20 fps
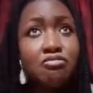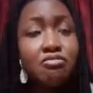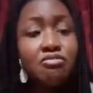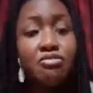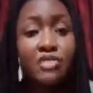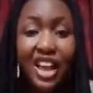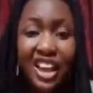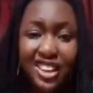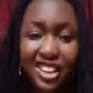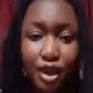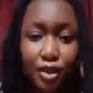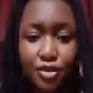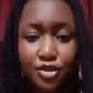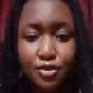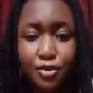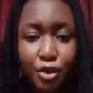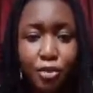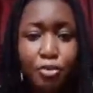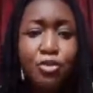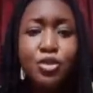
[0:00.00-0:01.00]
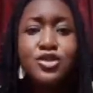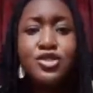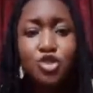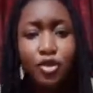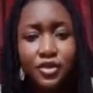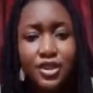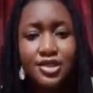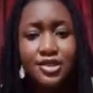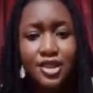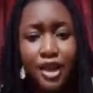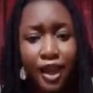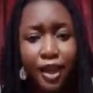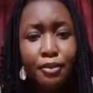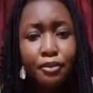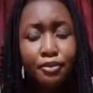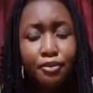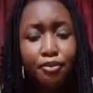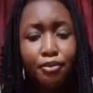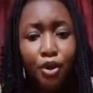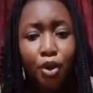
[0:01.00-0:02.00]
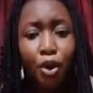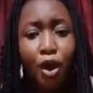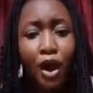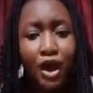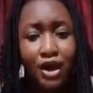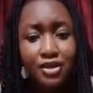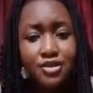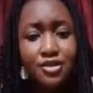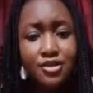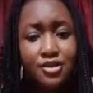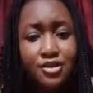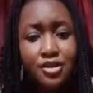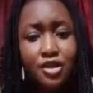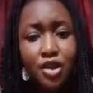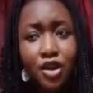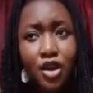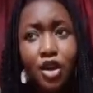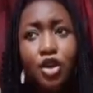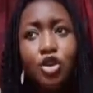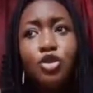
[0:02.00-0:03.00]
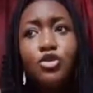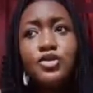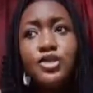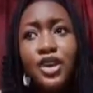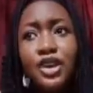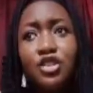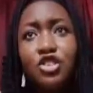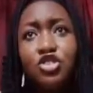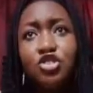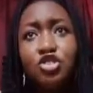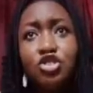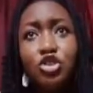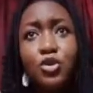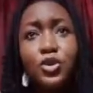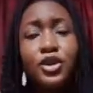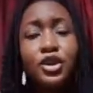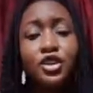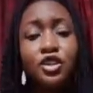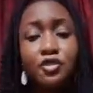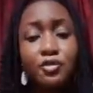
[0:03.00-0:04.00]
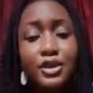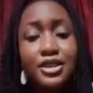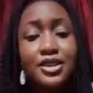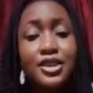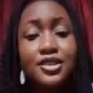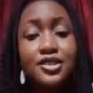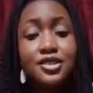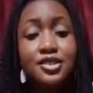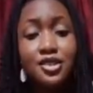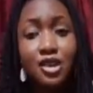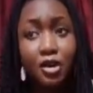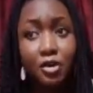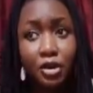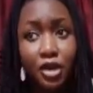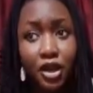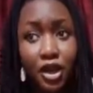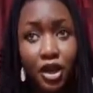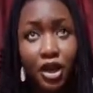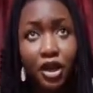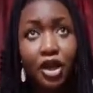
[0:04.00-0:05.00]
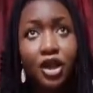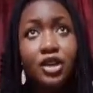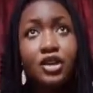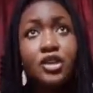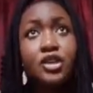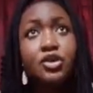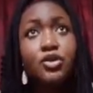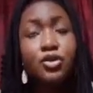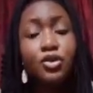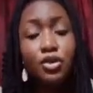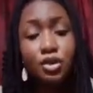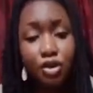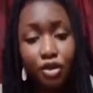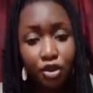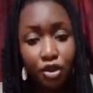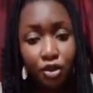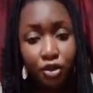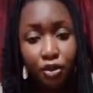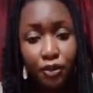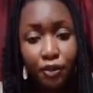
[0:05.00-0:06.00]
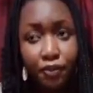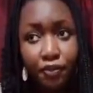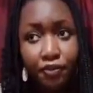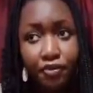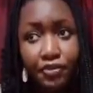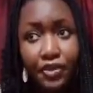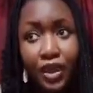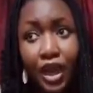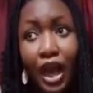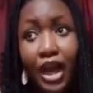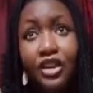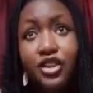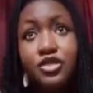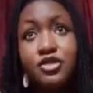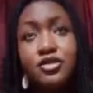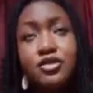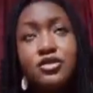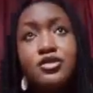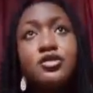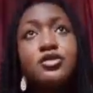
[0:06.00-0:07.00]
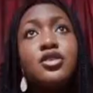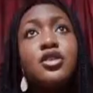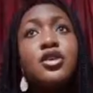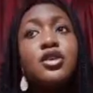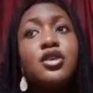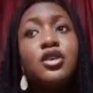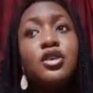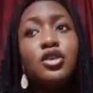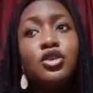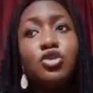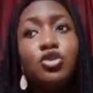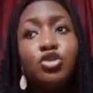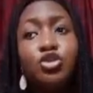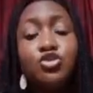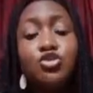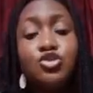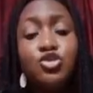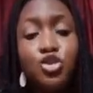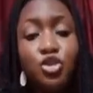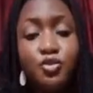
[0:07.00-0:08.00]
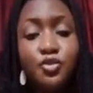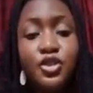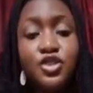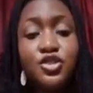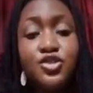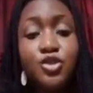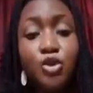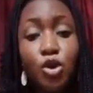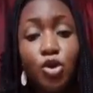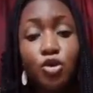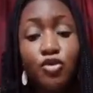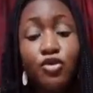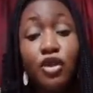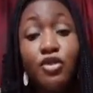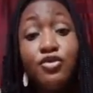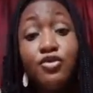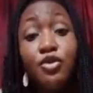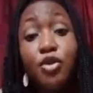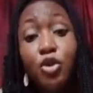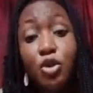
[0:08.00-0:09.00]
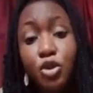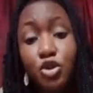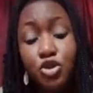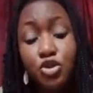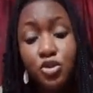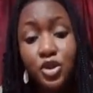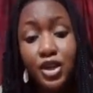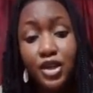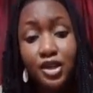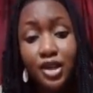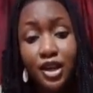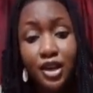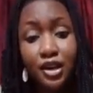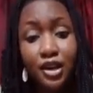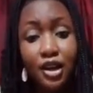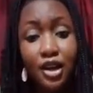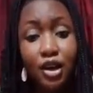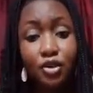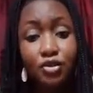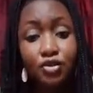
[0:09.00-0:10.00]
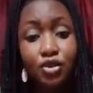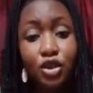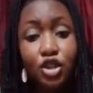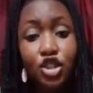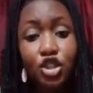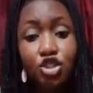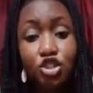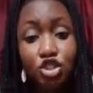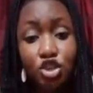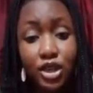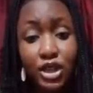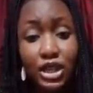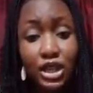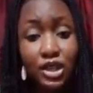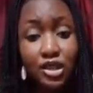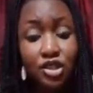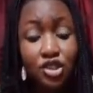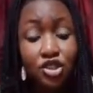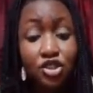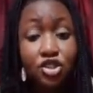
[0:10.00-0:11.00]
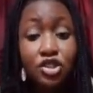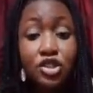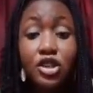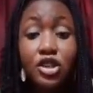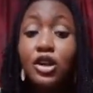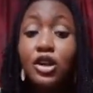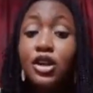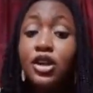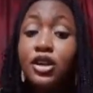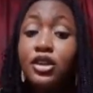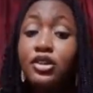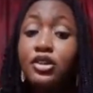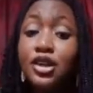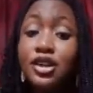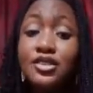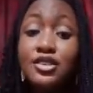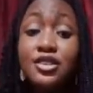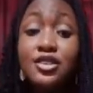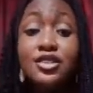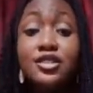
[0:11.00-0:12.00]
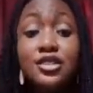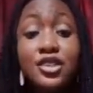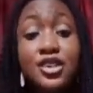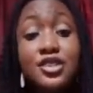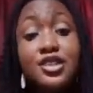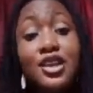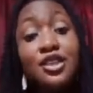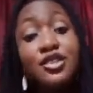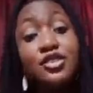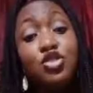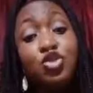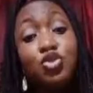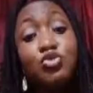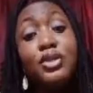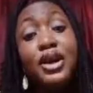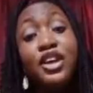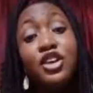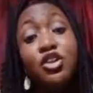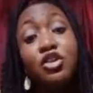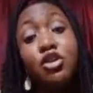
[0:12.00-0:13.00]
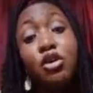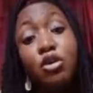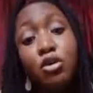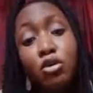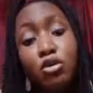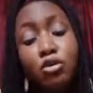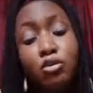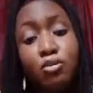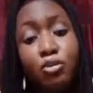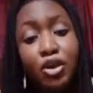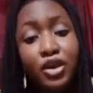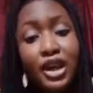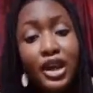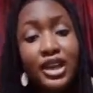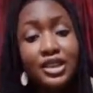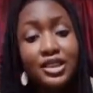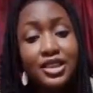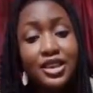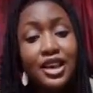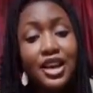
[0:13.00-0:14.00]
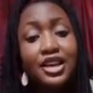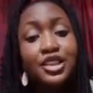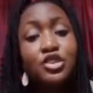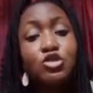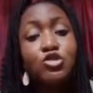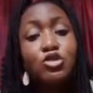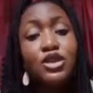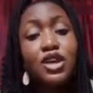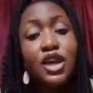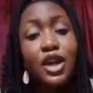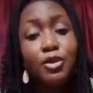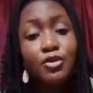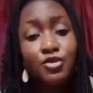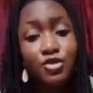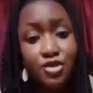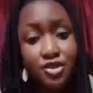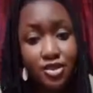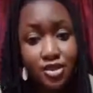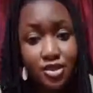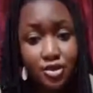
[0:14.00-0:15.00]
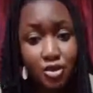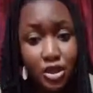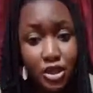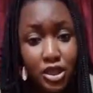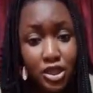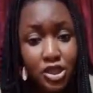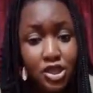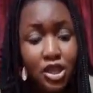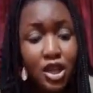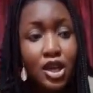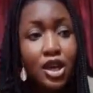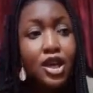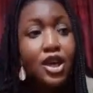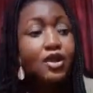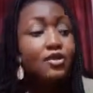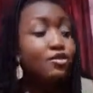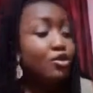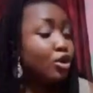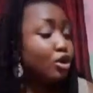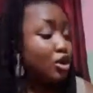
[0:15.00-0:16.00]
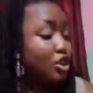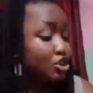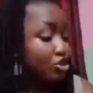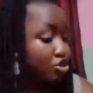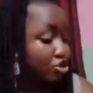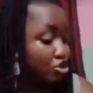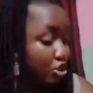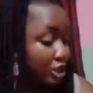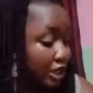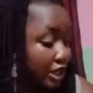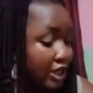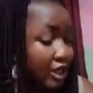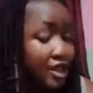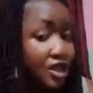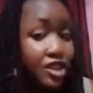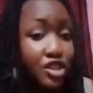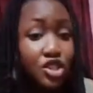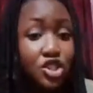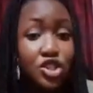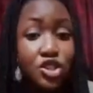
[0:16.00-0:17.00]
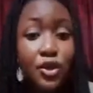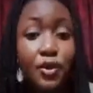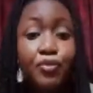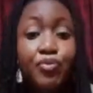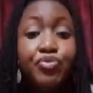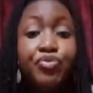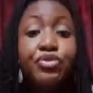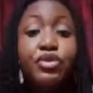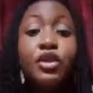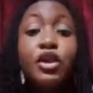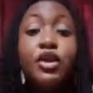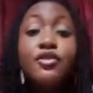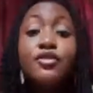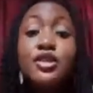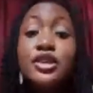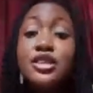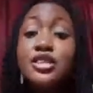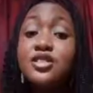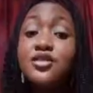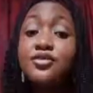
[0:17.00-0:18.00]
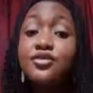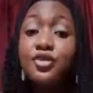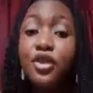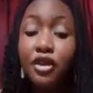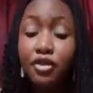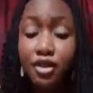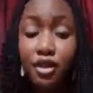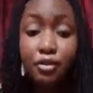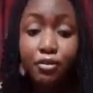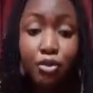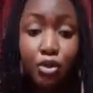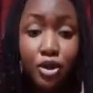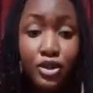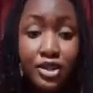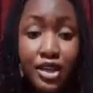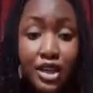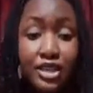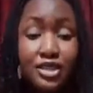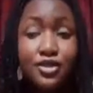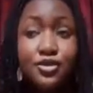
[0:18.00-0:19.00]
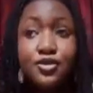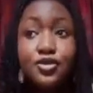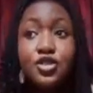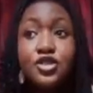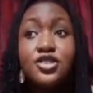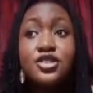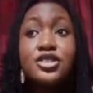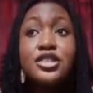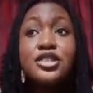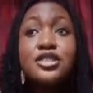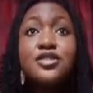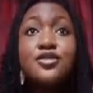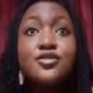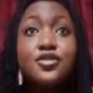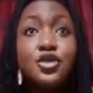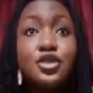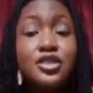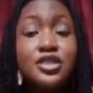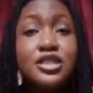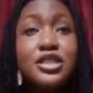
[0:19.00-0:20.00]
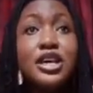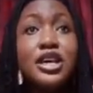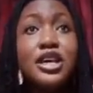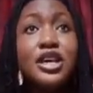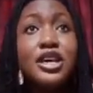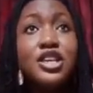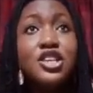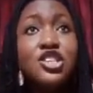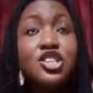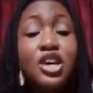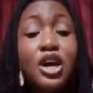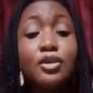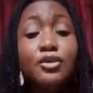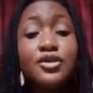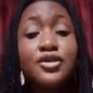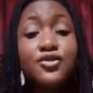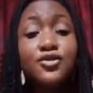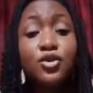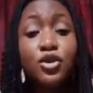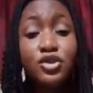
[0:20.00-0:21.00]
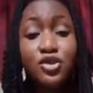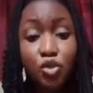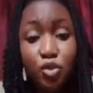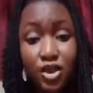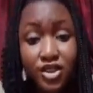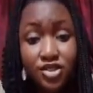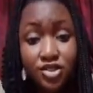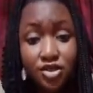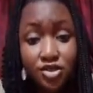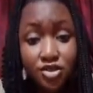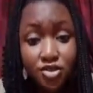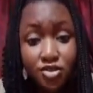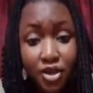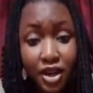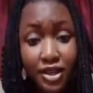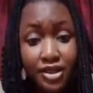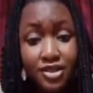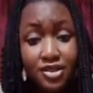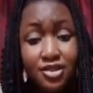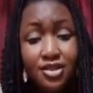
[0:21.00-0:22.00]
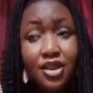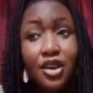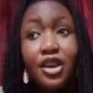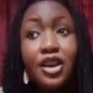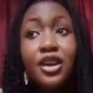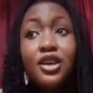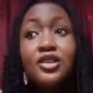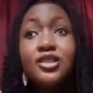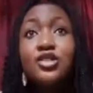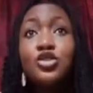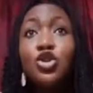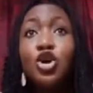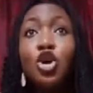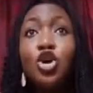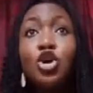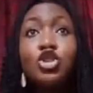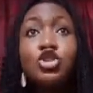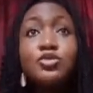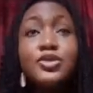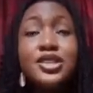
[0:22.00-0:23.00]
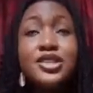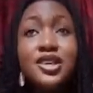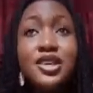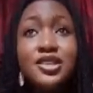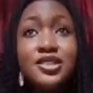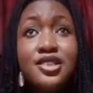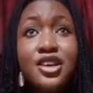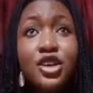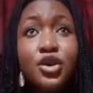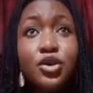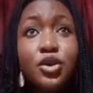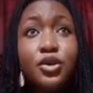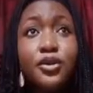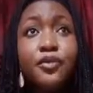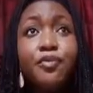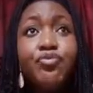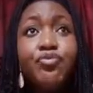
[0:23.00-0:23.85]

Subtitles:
I doubt, but most of the time, pure arts, you take literature with the government and the CRK, and and it's you're being scored over 400. And now for literature in English, there are certain things you might know, but I think I need to lay emphasis on it. For literature in English, it's very important. First things first, JAMB is 40 questions, right? You are going to be tested on